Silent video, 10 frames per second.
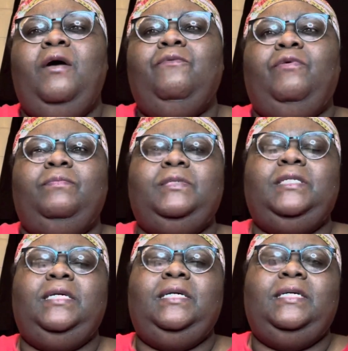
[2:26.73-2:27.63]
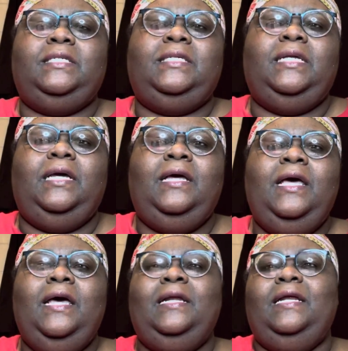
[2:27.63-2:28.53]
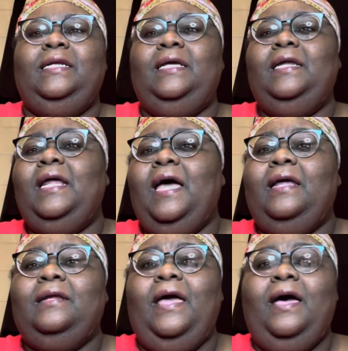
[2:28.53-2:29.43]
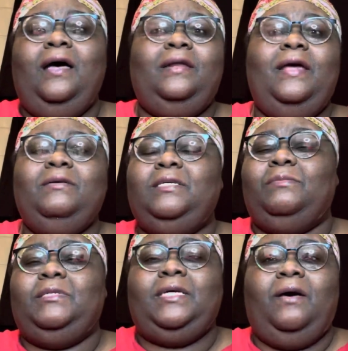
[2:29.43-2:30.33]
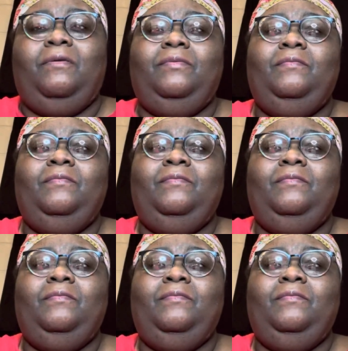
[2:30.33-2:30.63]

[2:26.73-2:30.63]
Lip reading: from city to city, that He did not announce Himself.